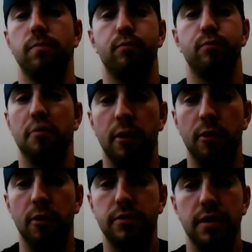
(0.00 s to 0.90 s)

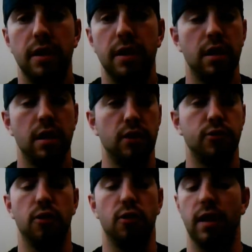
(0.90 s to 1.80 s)
promote.
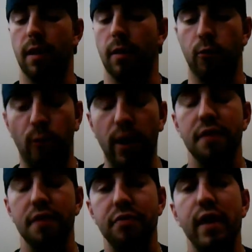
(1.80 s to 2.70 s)
So
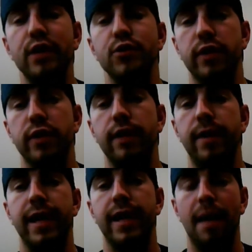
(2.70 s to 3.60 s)
great things are getting
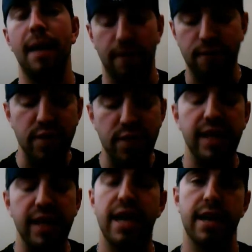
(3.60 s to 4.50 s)
ready to happen. I finally
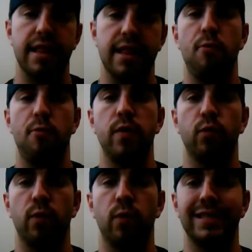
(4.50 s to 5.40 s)
got to that point
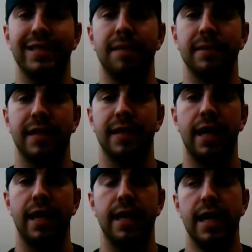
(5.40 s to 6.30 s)
where I can step
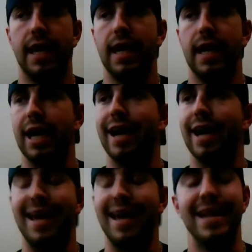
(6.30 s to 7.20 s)
aside, and
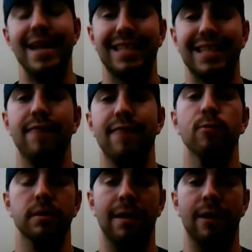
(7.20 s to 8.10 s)
that next level
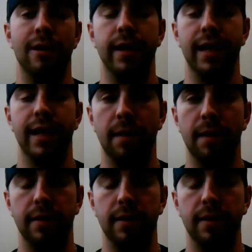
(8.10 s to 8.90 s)
is about ready to happen.